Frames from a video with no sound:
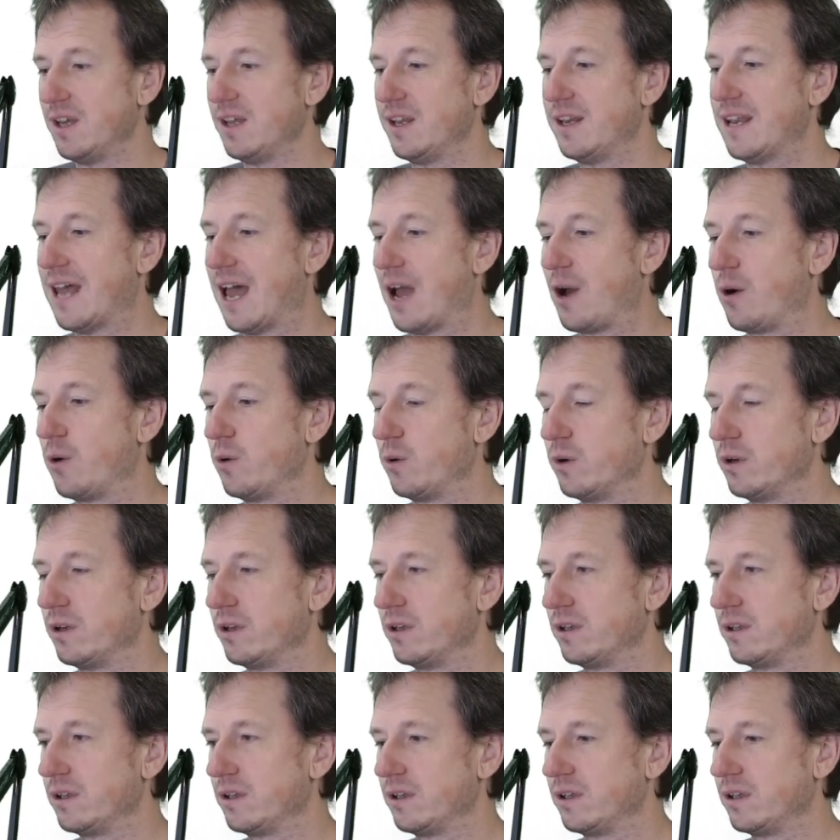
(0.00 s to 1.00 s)
Now,
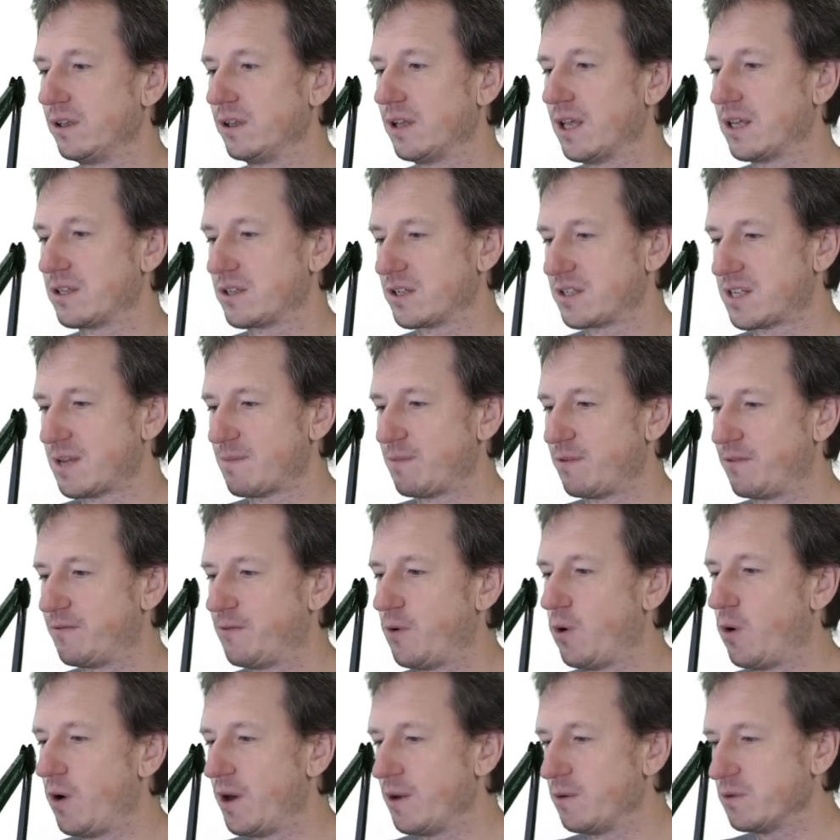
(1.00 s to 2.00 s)
as I said
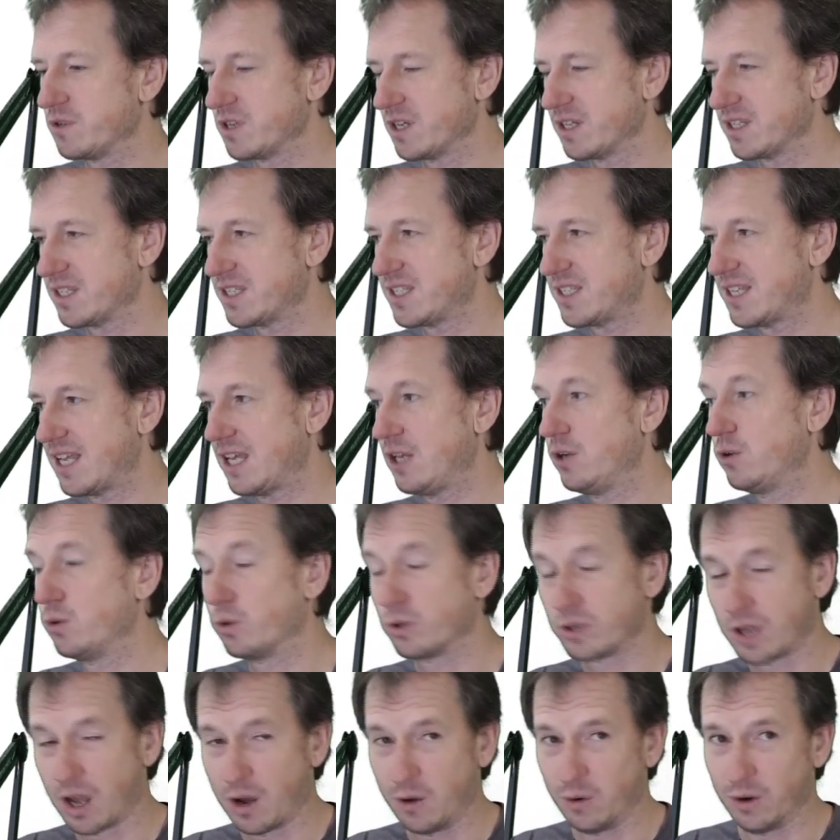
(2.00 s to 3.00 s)
before, it was a single
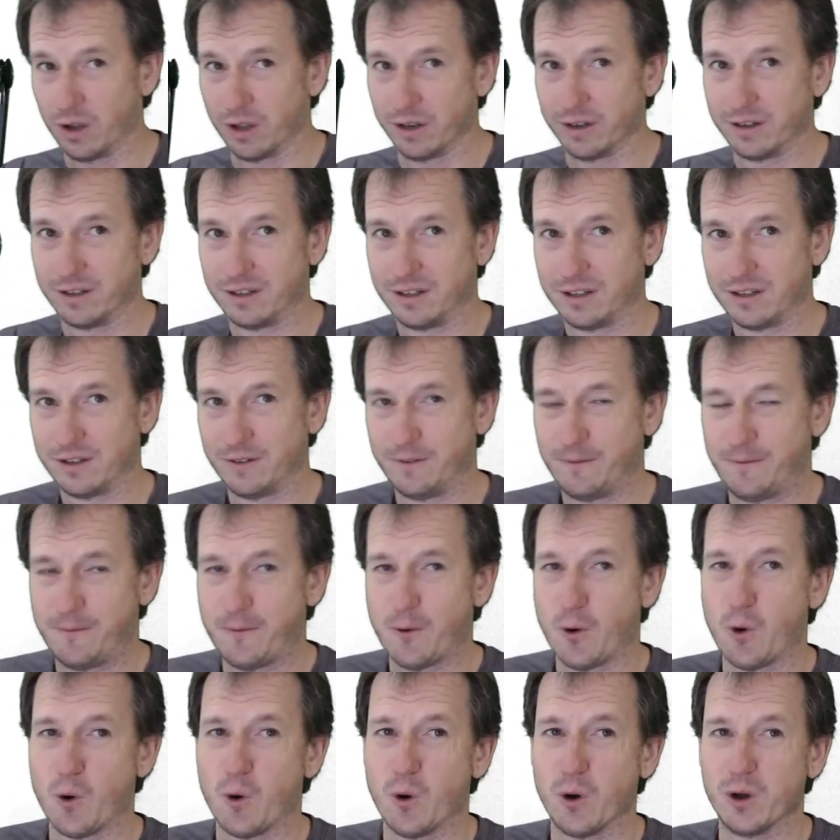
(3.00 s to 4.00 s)
colon
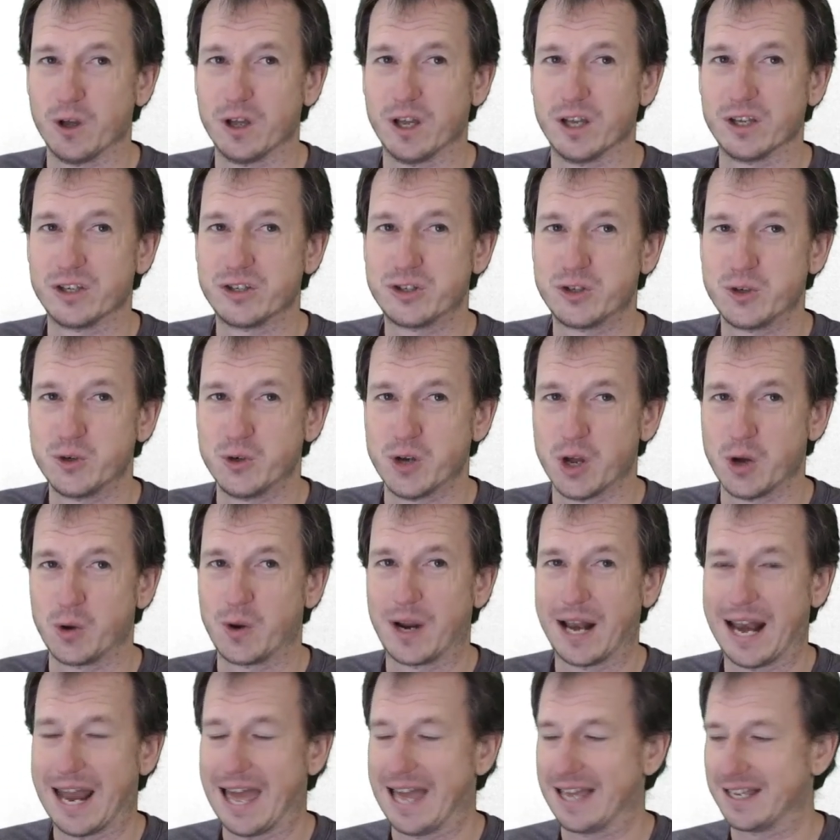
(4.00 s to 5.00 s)
for a pseudo
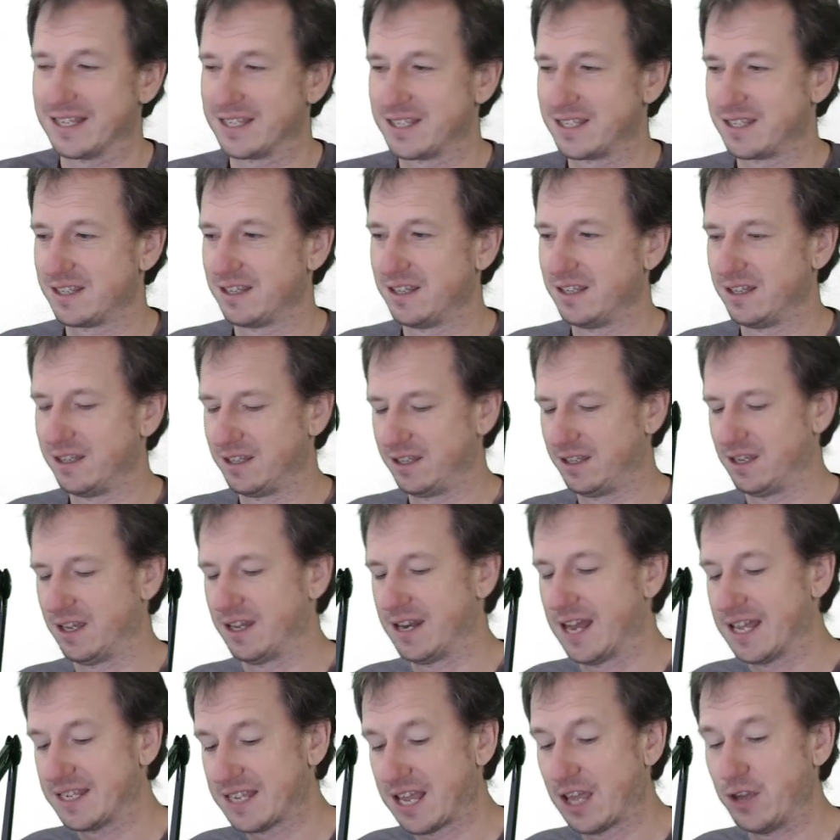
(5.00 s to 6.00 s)
class.
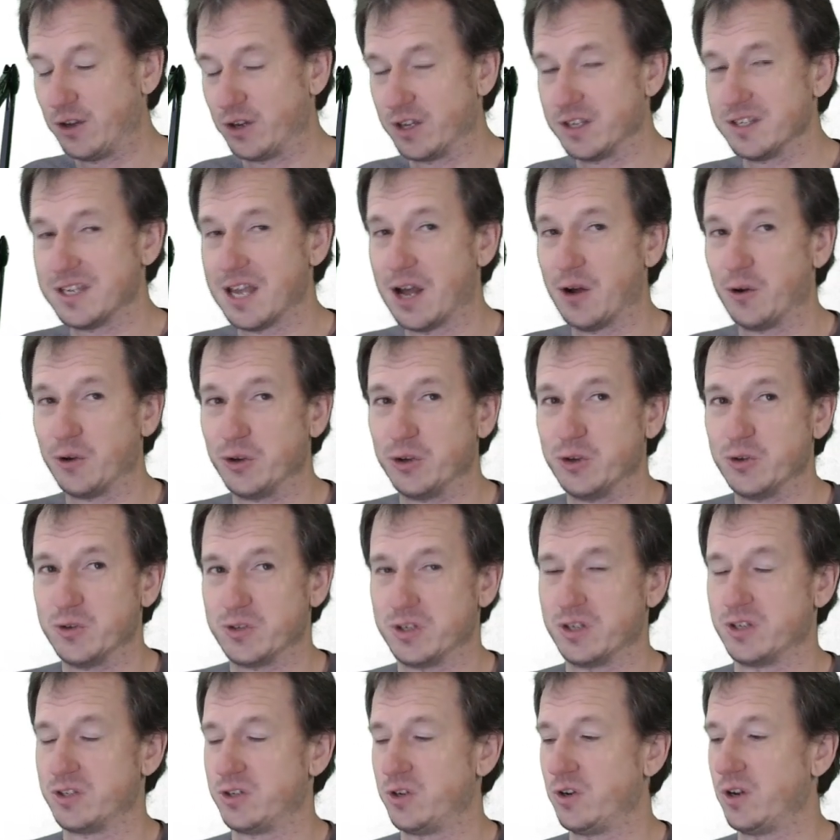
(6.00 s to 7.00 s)
And that's how you can tell you're
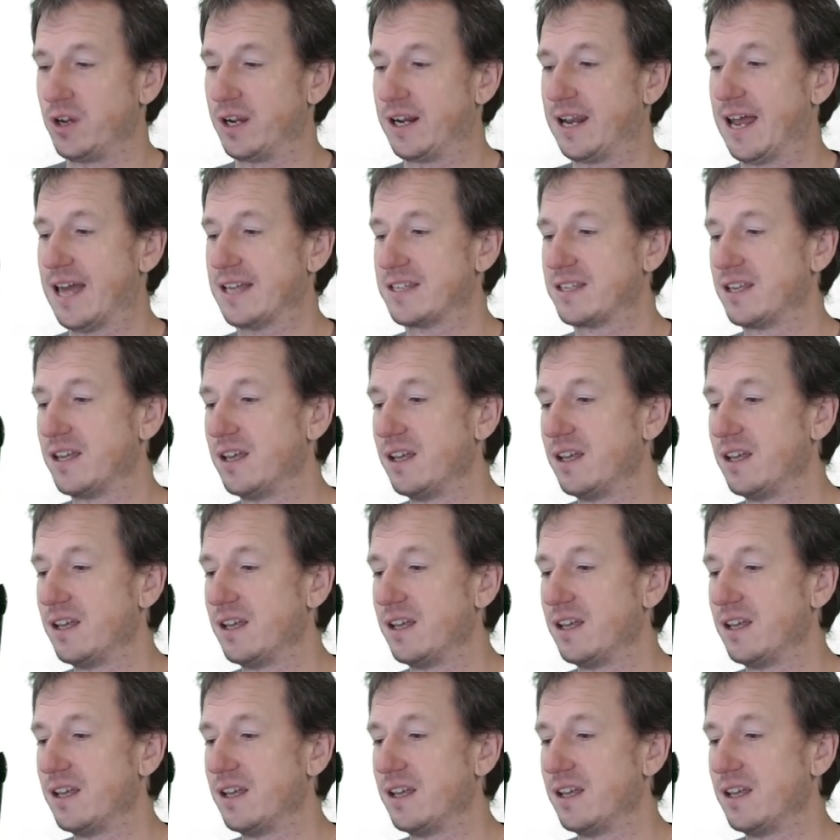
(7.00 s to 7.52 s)
using a pseudo class.